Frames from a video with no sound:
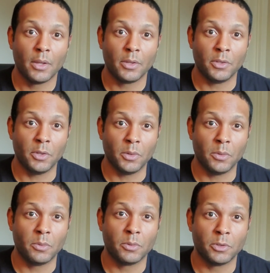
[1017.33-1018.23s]

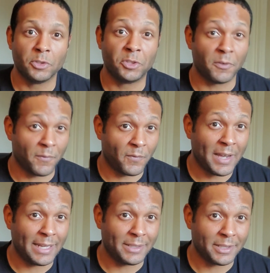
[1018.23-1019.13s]
you should
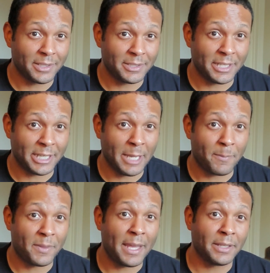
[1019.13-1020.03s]
fight to keep
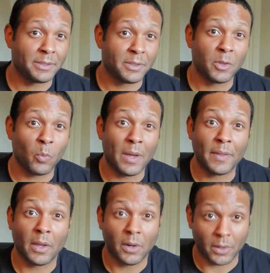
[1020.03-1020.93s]
things the way
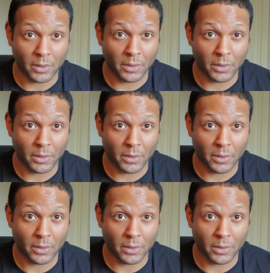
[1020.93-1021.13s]
they are.